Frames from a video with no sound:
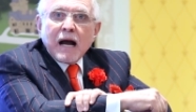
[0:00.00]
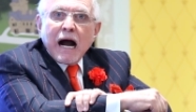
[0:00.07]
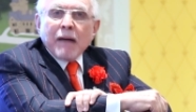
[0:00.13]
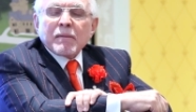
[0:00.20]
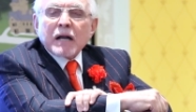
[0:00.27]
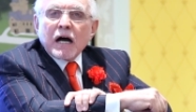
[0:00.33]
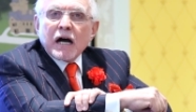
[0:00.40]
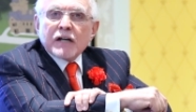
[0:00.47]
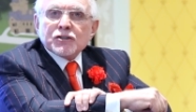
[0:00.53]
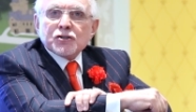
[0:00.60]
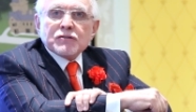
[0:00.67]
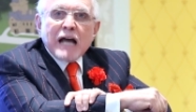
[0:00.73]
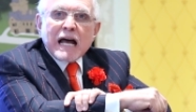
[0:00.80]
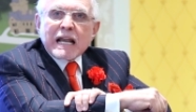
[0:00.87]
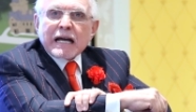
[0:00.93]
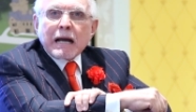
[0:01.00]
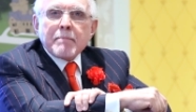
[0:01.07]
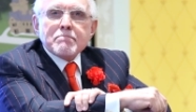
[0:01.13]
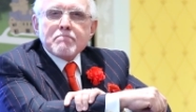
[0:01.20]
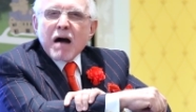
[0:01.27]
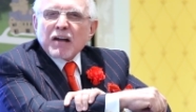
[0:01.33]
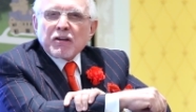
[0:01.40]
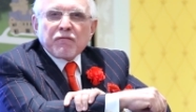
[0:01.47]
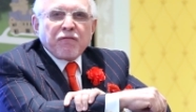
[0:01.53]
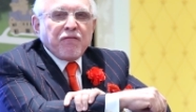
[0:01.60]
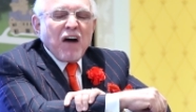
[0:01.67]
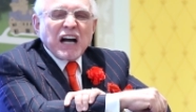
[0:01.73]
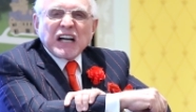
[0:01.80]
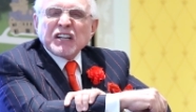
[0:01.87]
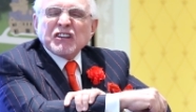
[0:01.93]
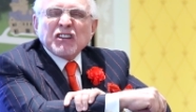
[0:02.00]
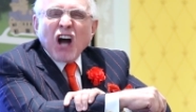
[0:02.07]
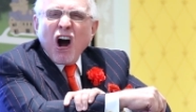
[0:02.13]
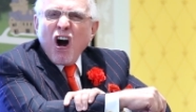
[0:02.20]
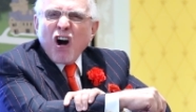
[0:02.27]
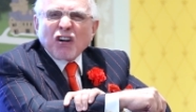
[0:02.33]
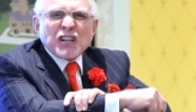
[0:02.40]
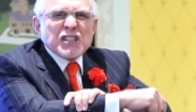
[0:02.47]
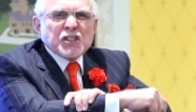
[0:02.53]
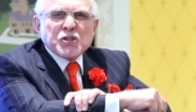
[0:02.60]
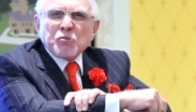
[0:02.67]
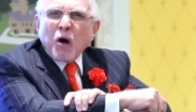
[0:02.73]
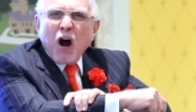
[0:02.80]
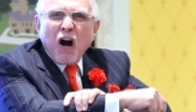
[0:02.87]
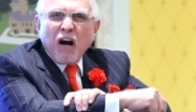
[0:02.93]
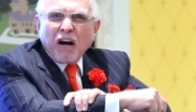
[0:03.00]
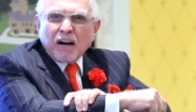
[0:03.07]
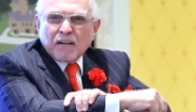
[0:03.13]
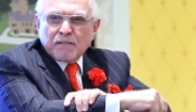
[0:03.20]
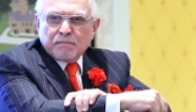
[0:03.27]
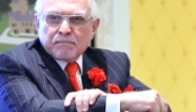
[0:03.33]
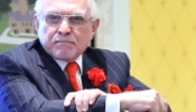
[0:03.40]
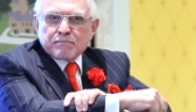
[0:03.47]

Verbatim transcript: I'm going to hunt you down like a motherfucking dog that you are.